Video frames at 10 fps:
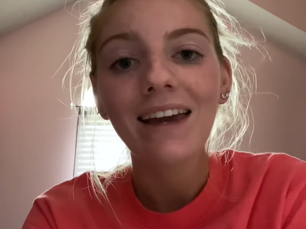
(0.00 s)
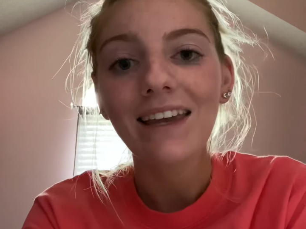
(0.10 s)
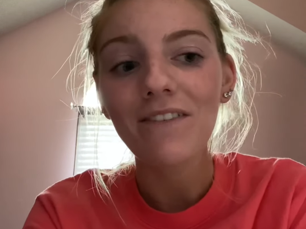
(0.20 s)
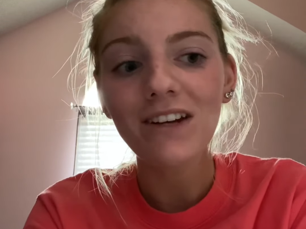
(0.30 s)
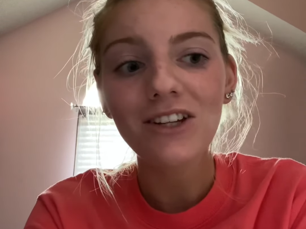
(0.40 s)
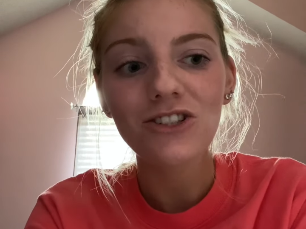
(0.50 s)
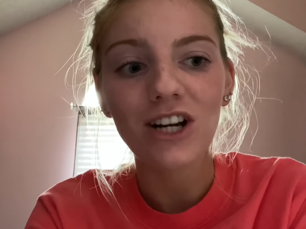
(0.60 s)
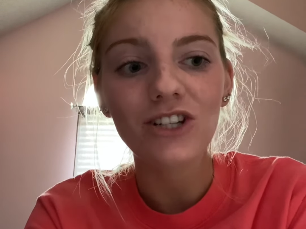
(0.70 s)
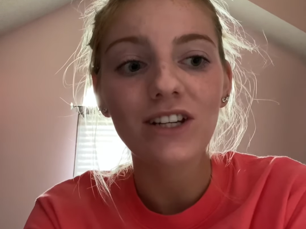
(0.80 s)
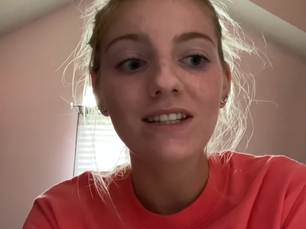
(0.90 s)
Giving
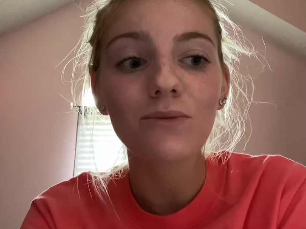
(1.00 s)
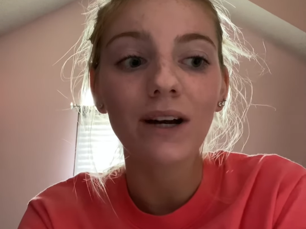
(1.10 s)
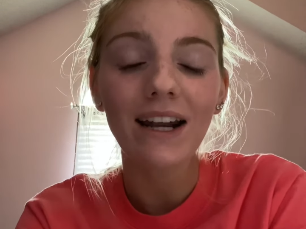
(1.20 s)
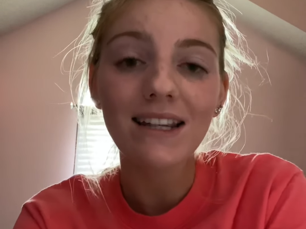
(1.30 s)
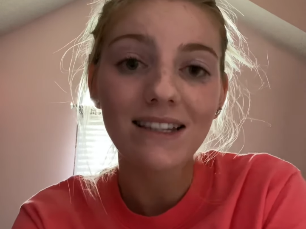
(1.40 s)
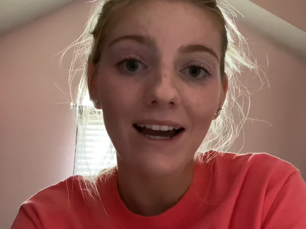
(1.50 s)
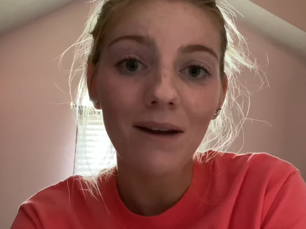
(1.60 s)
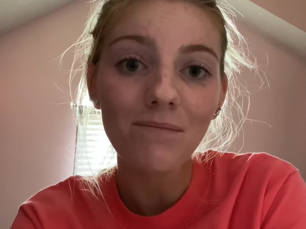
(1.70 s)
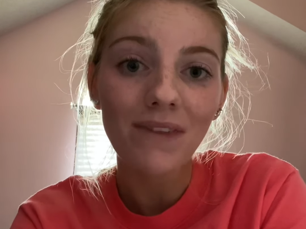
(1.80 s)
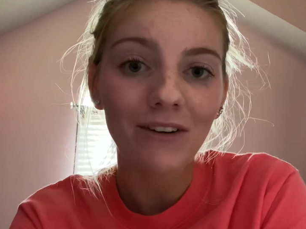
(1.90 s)
instructions one at a
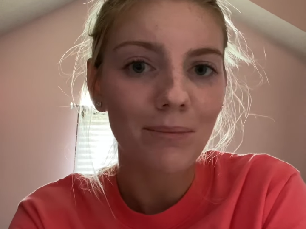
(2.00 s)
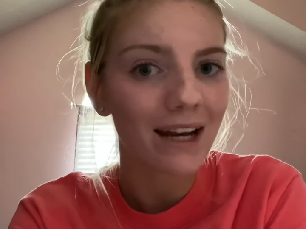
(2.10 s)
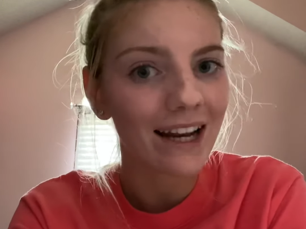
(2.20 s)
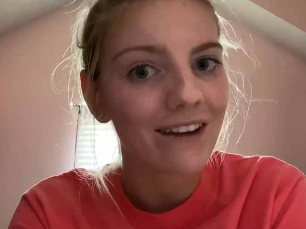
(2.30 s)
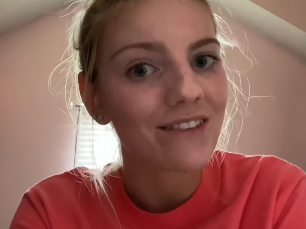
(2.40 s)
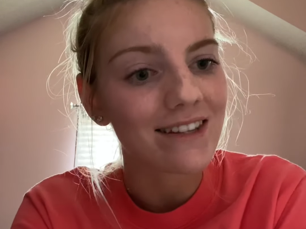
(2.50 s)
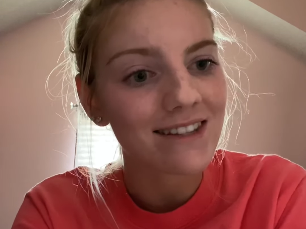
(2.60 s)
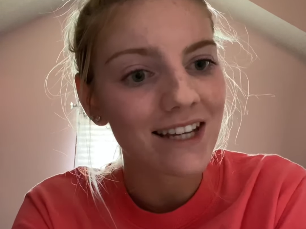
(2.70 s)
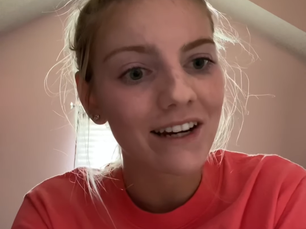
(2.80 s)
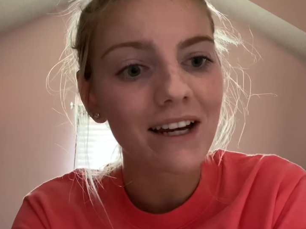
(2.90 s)
time and repeating if
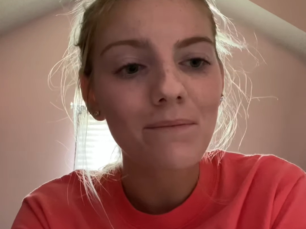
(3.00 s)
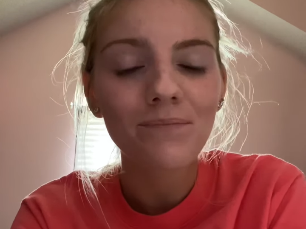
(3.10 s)
necessary,